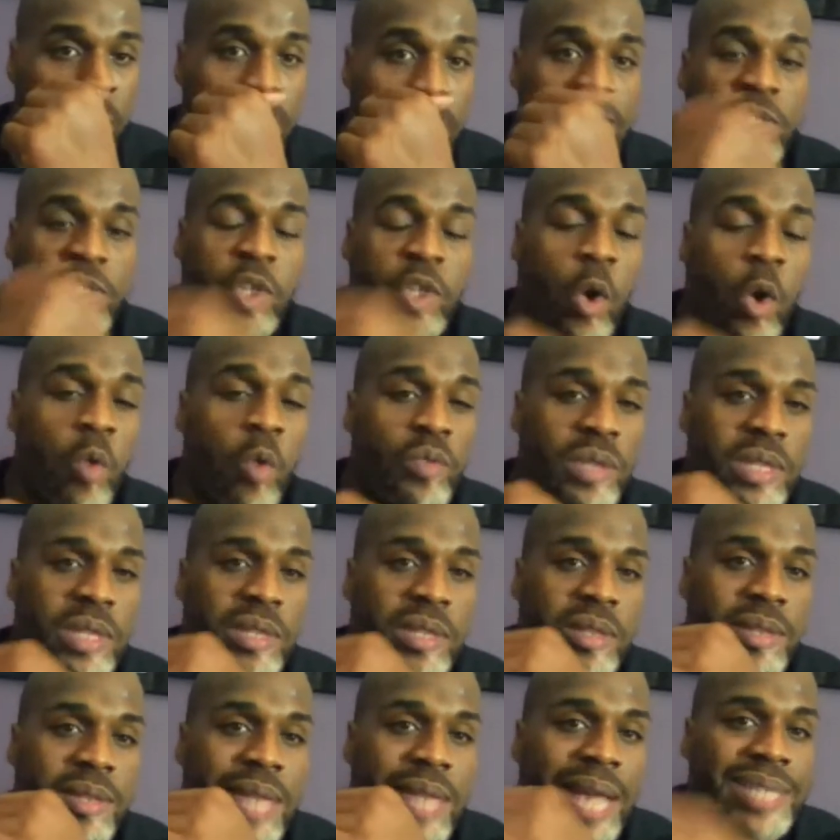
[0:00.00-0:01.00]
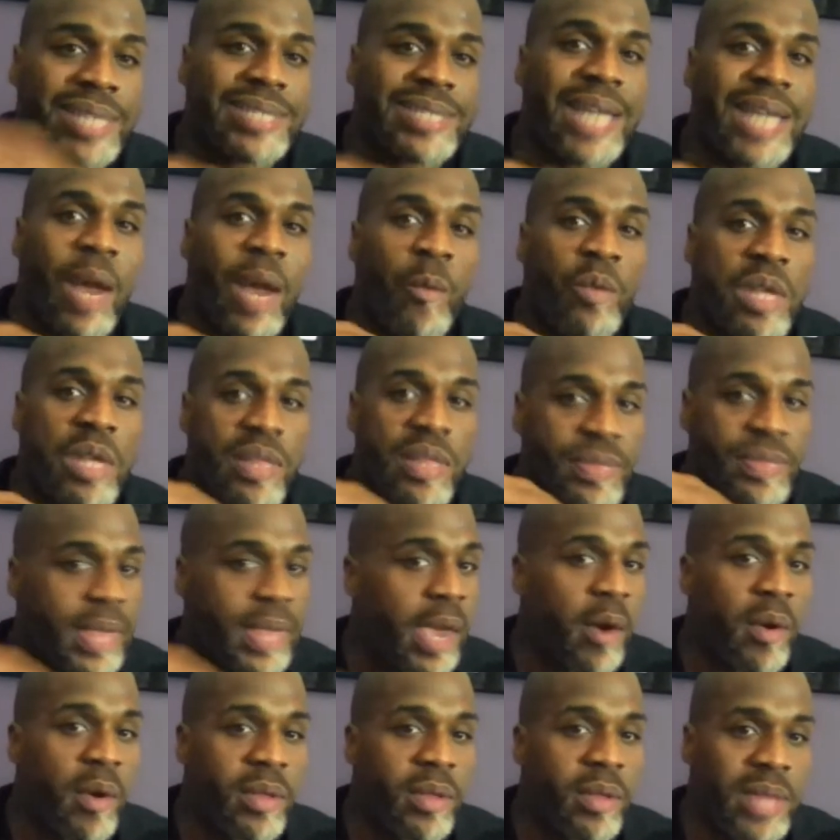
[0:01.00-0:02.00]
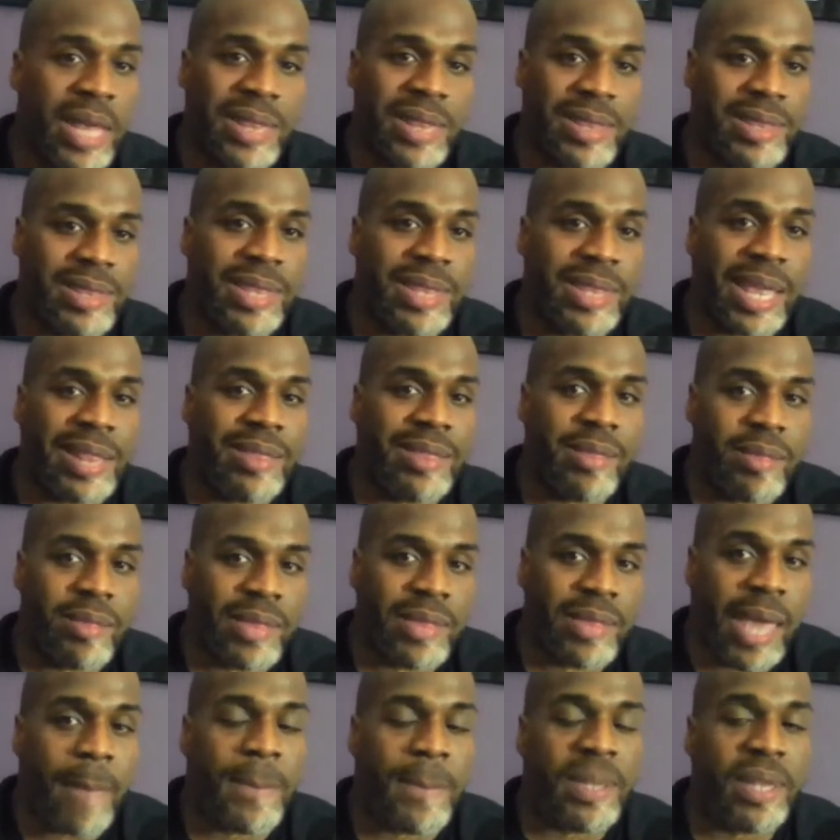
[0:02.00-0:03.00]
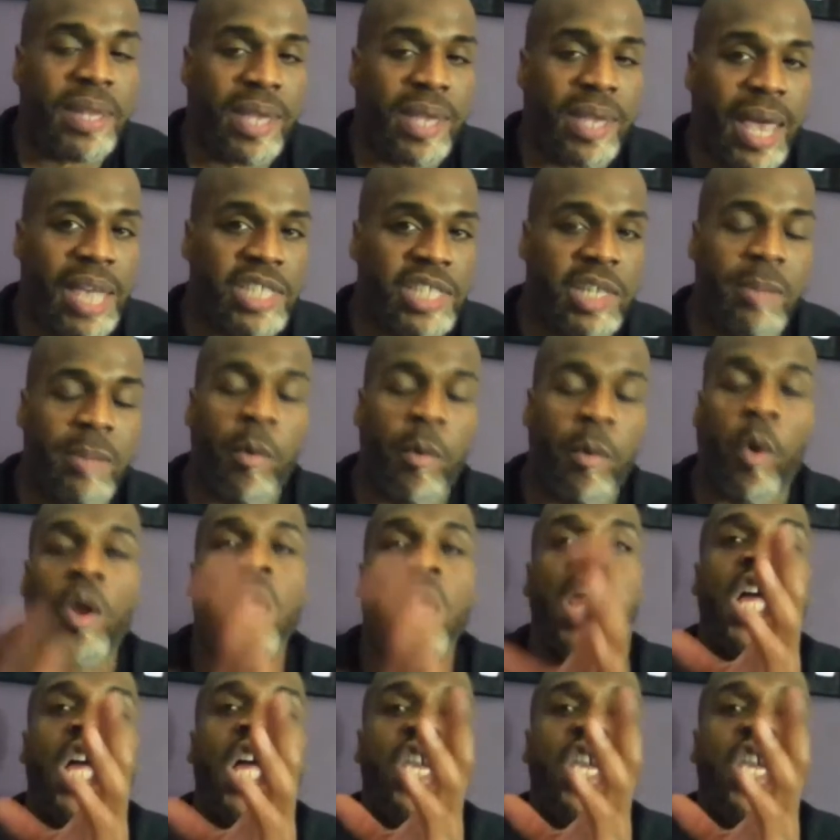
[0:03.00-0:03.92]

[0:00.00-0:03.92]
So that's not really there, that being the case anymore.